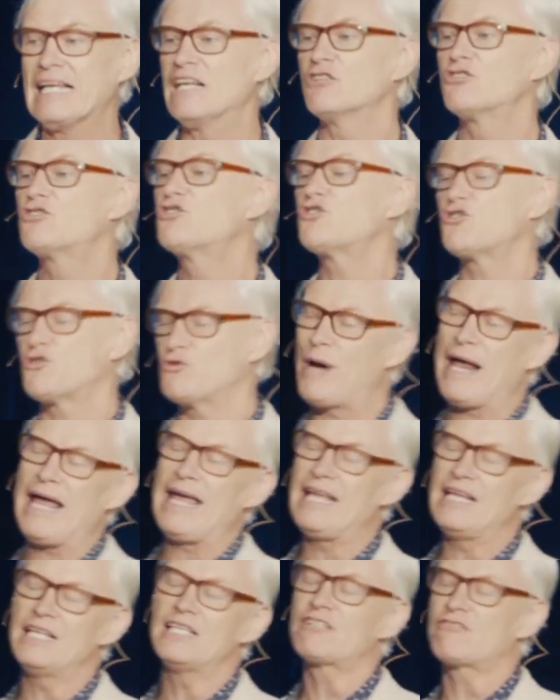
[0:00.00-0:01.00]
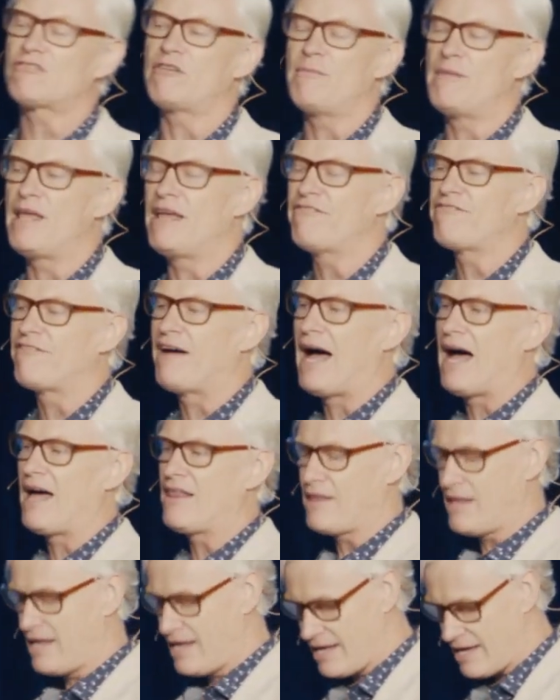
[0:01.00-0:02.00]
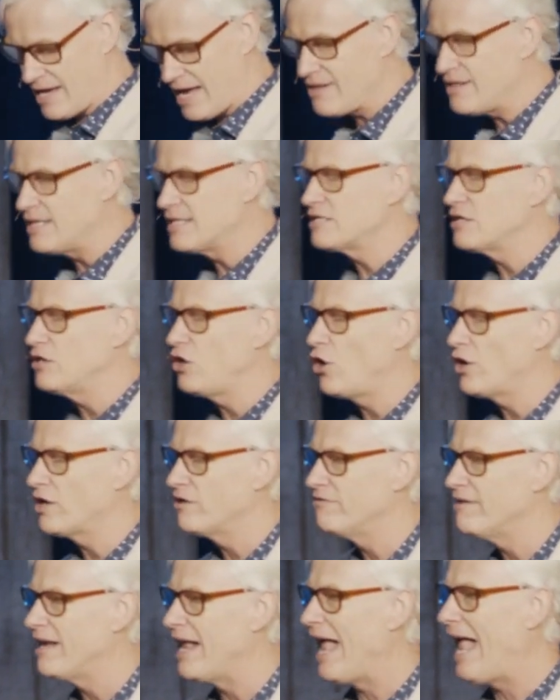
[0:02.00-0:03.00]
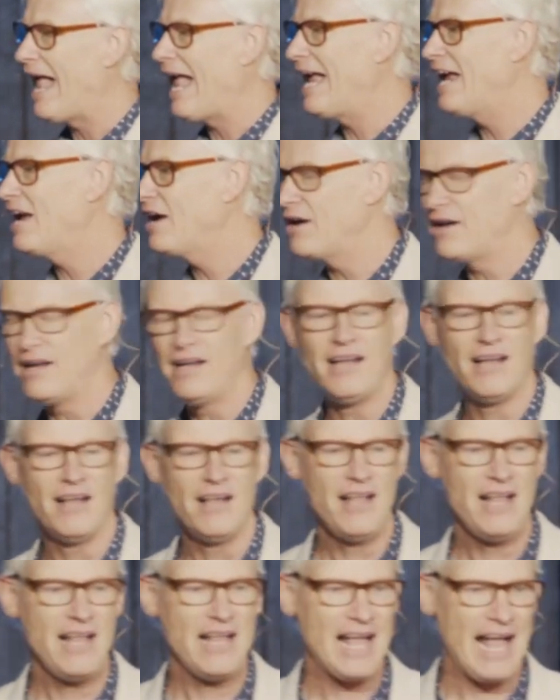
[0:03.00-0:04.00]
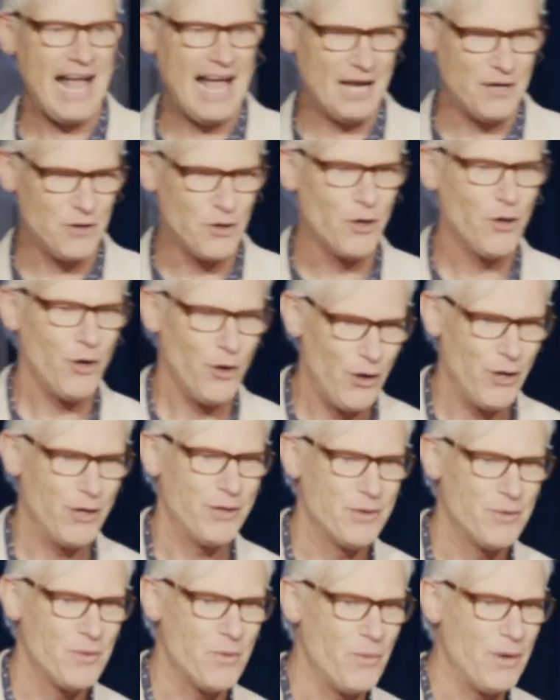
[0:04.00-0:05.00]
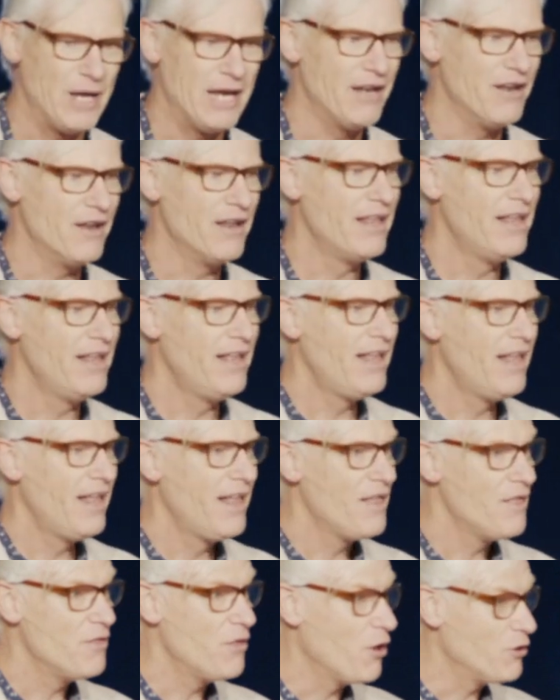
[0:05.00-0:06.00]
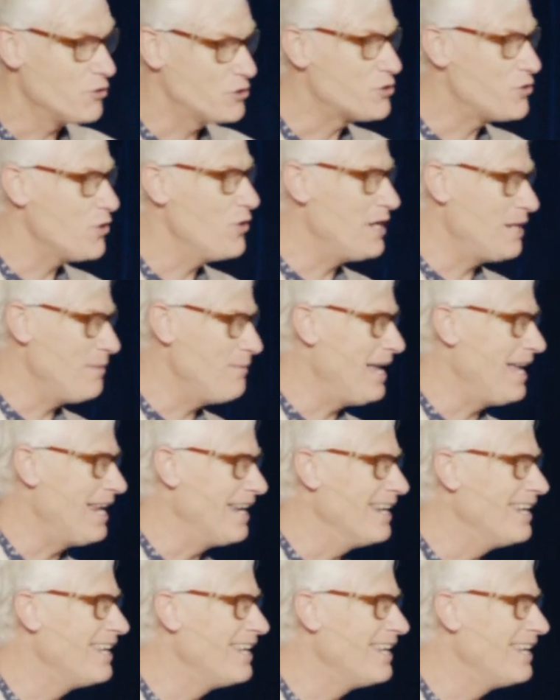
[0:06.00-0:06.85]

estranged from their father, and there's a lot of anger and hurt when those 30 men